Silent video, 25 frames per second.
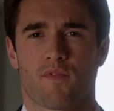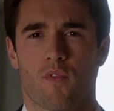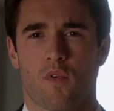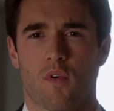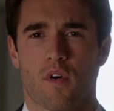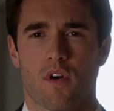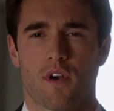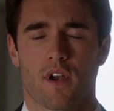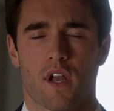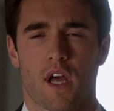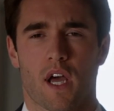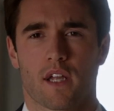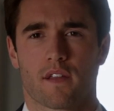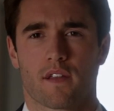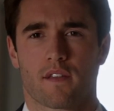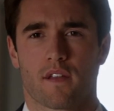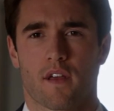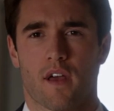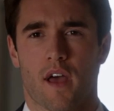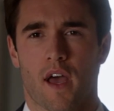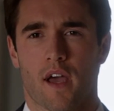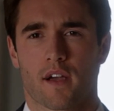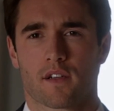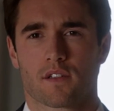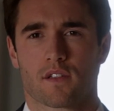forward, I had
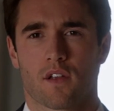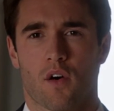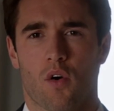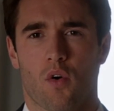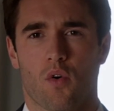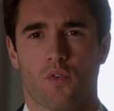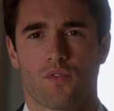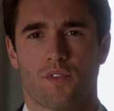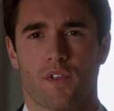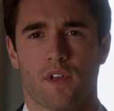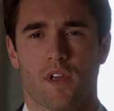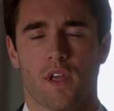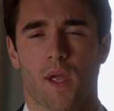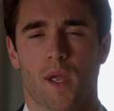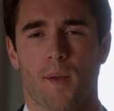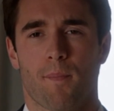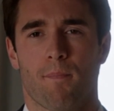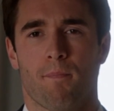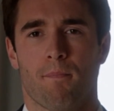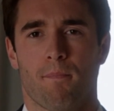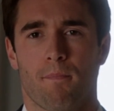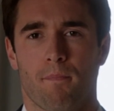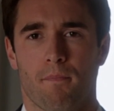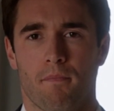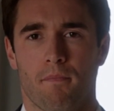to axe the whole team.